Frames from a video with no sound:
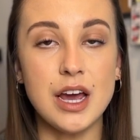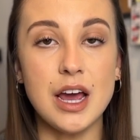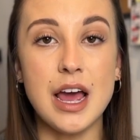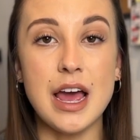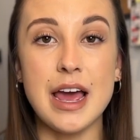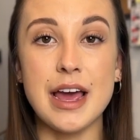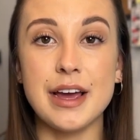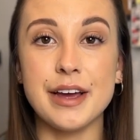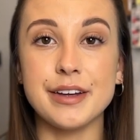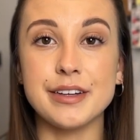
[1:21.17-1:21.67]

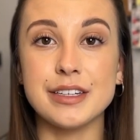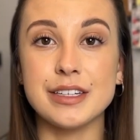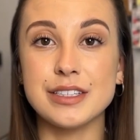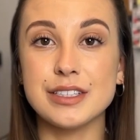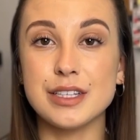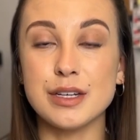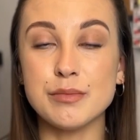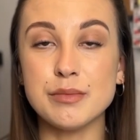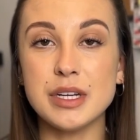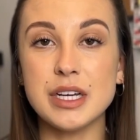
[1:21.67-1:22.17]
And
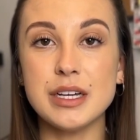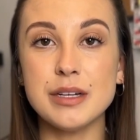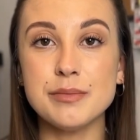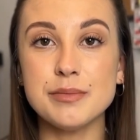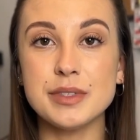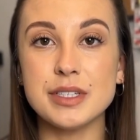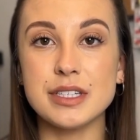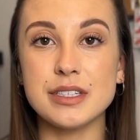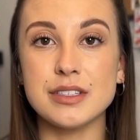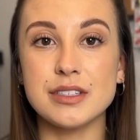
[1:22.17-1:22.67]
sometimes
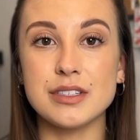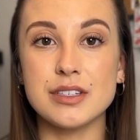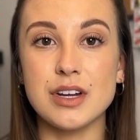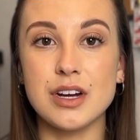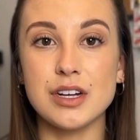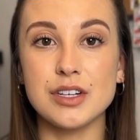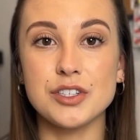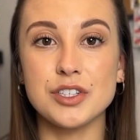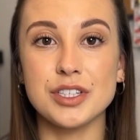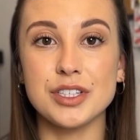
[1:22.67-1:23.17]
it's
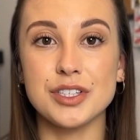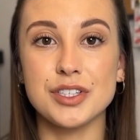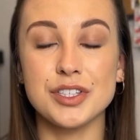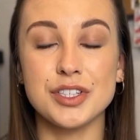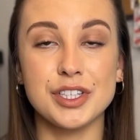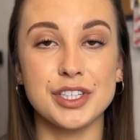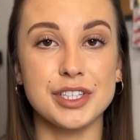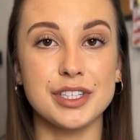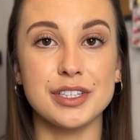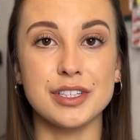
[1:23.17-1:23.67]
not just
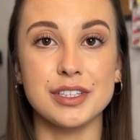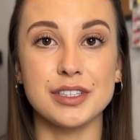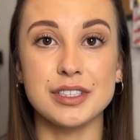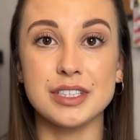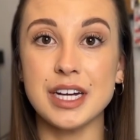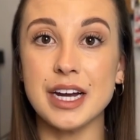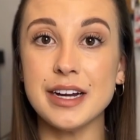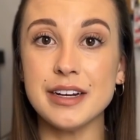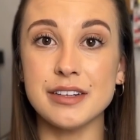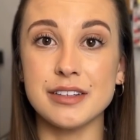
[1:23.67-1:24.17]
your
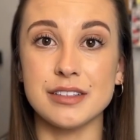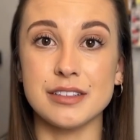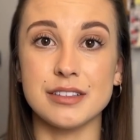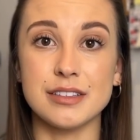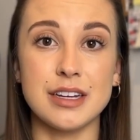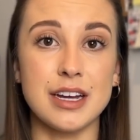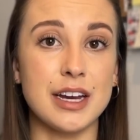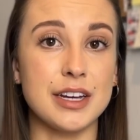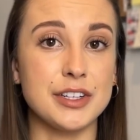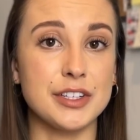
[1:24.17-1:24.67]
title
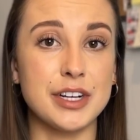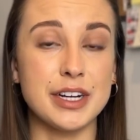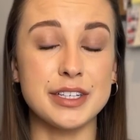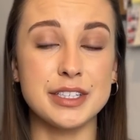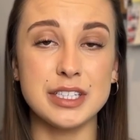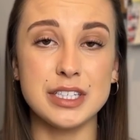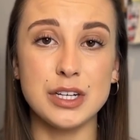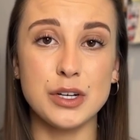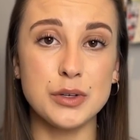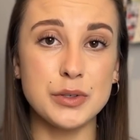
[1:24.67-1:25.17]
and your
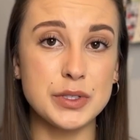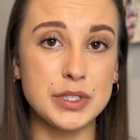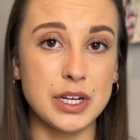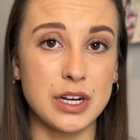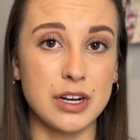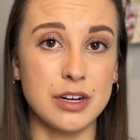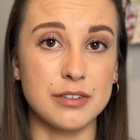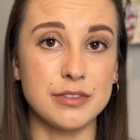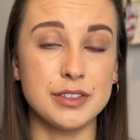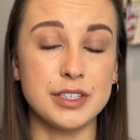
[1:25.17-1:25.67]
SEO is
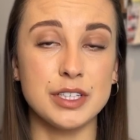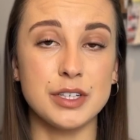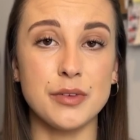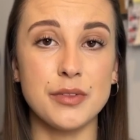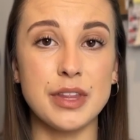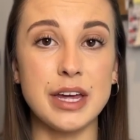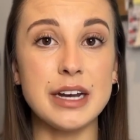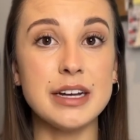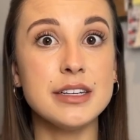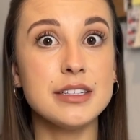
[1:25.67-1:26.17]
off.
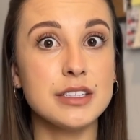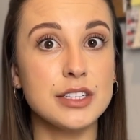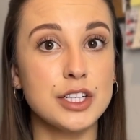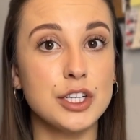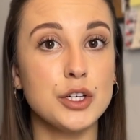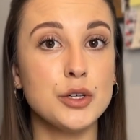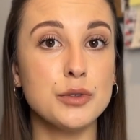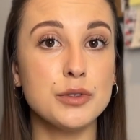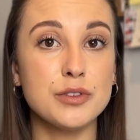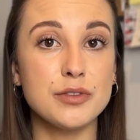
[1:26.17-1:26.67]
That is a
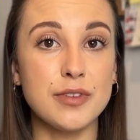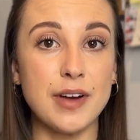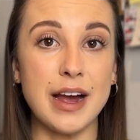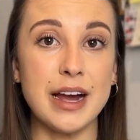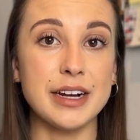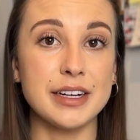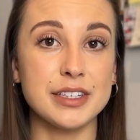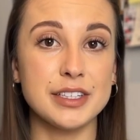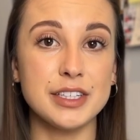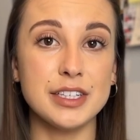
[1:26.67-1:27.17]
huge
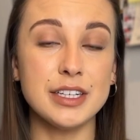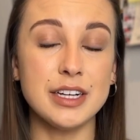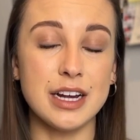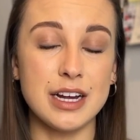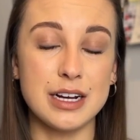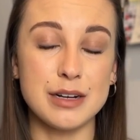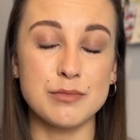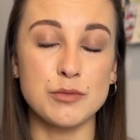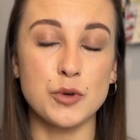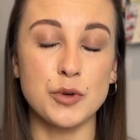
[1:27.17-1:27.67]
factor.
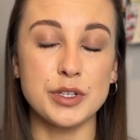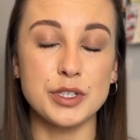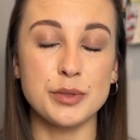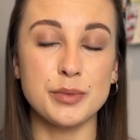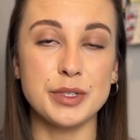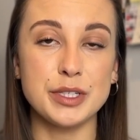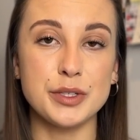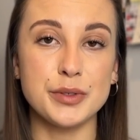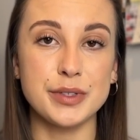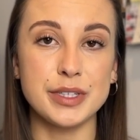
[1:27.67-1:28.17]
And I'm going to
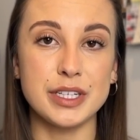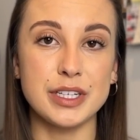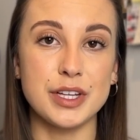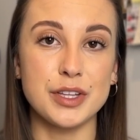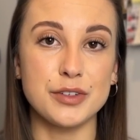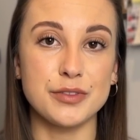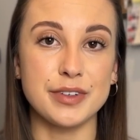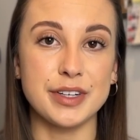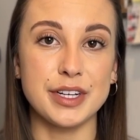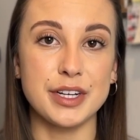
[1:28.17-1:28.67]
be doing
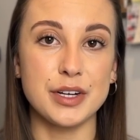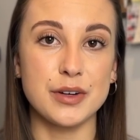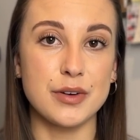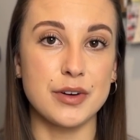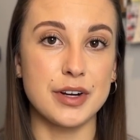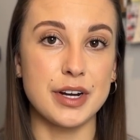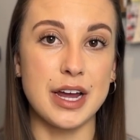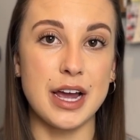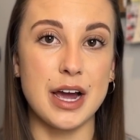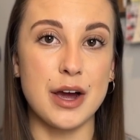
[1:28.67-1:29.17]
another video
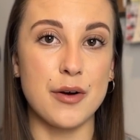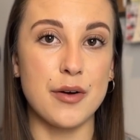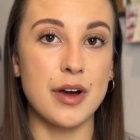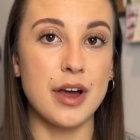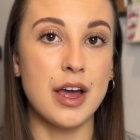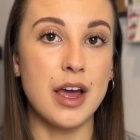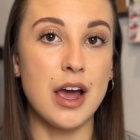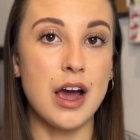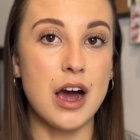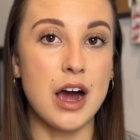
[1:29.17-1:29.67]
on how
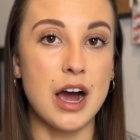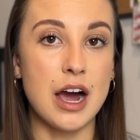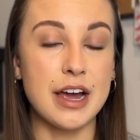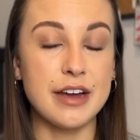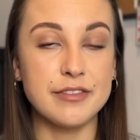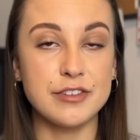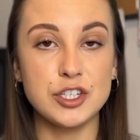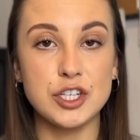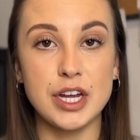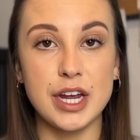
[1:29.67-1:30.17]

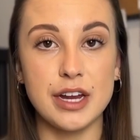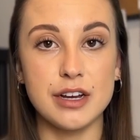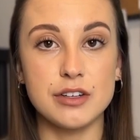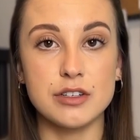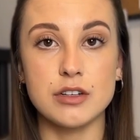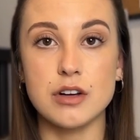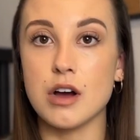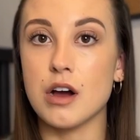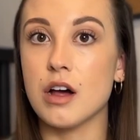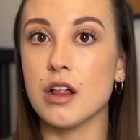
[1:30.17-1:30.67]
I've changed
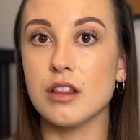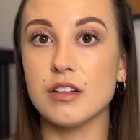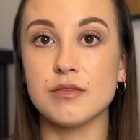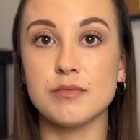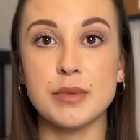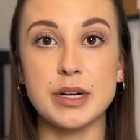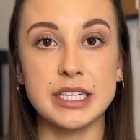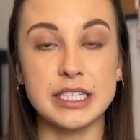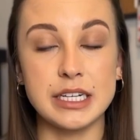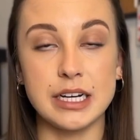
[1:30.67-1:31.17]
all of
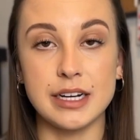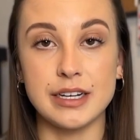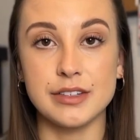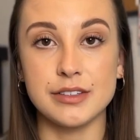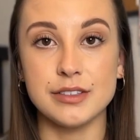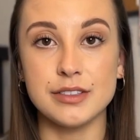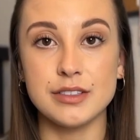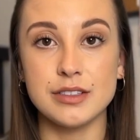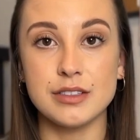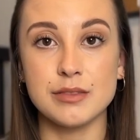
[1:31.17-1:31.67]
my
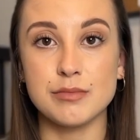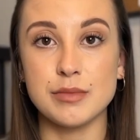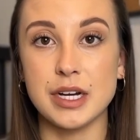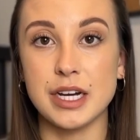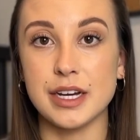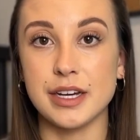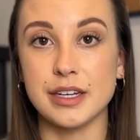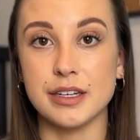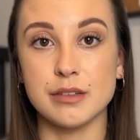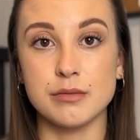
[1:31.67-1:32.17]
titles,
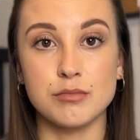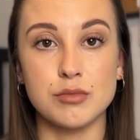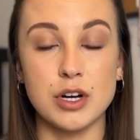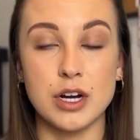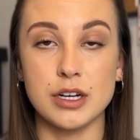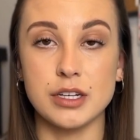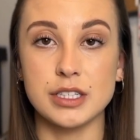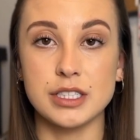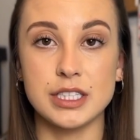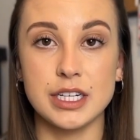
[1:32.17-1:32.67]
my
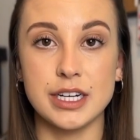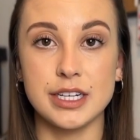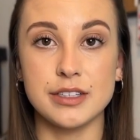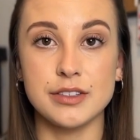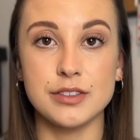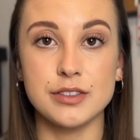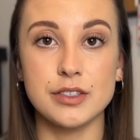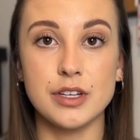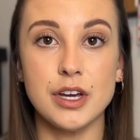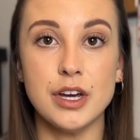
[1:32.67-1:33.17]
product
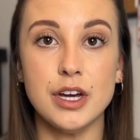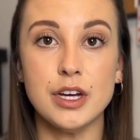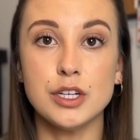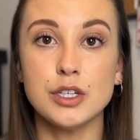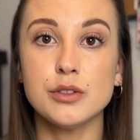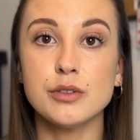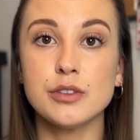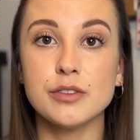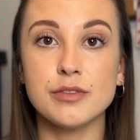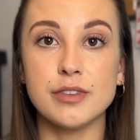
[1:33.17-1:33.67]
titles,
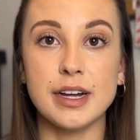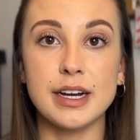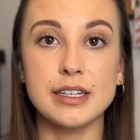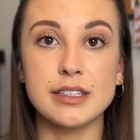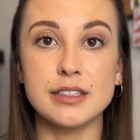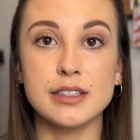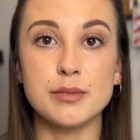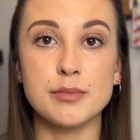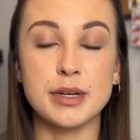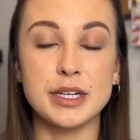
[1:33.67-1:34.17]
to
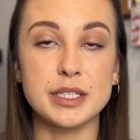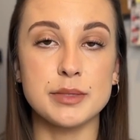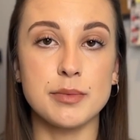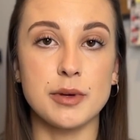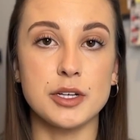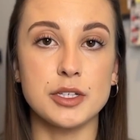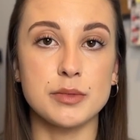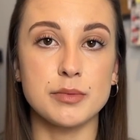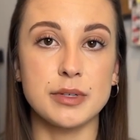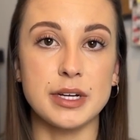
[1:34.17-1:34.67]
reflect the best
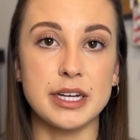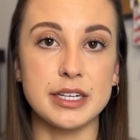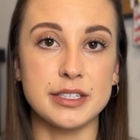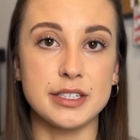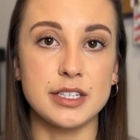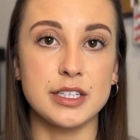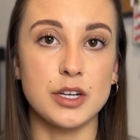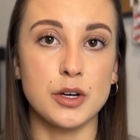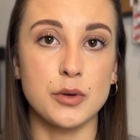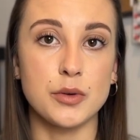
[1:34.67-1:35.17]
possible
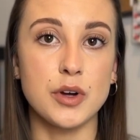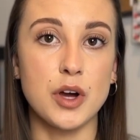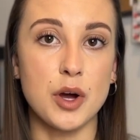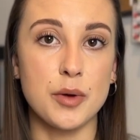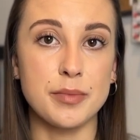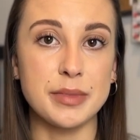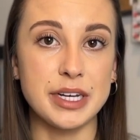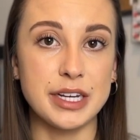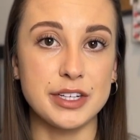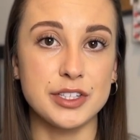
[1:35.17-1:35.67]
SEO
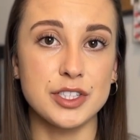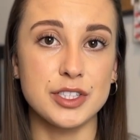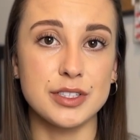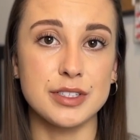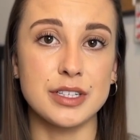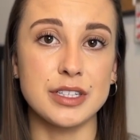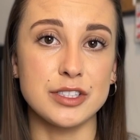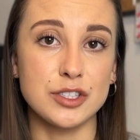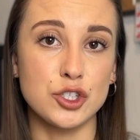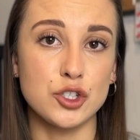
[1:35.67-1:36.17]
combinations
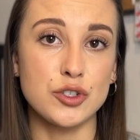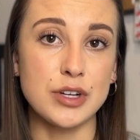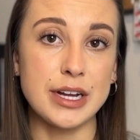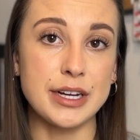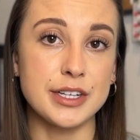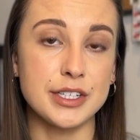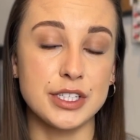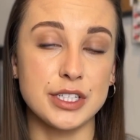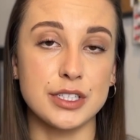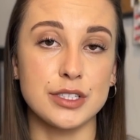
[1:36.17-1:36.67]
and
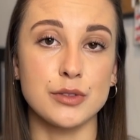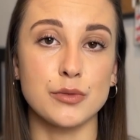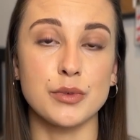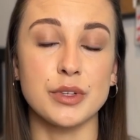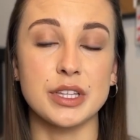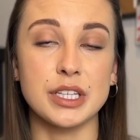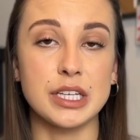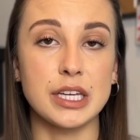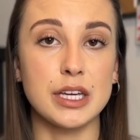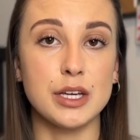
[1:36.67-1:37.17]
strategies with
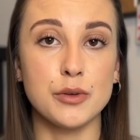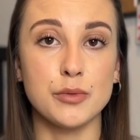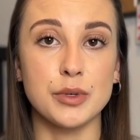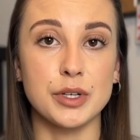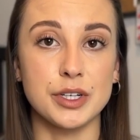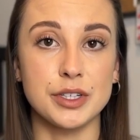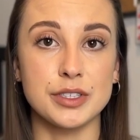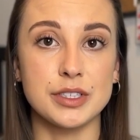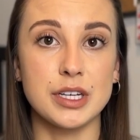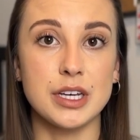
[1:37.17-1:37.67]
the
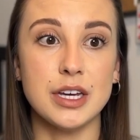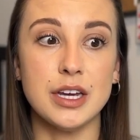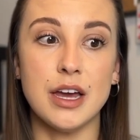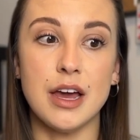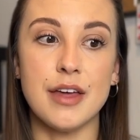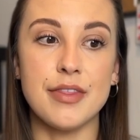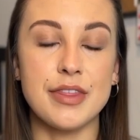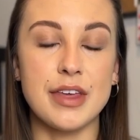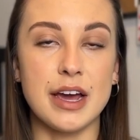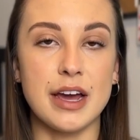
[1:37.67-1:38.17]
keywords
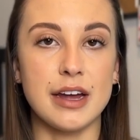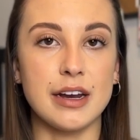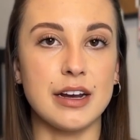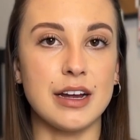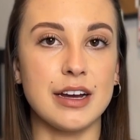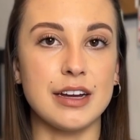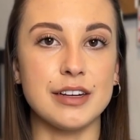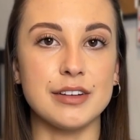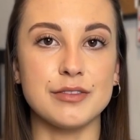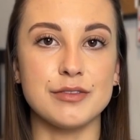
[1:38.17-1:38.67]
that
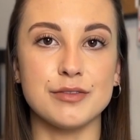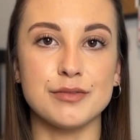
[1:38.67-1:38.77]
I've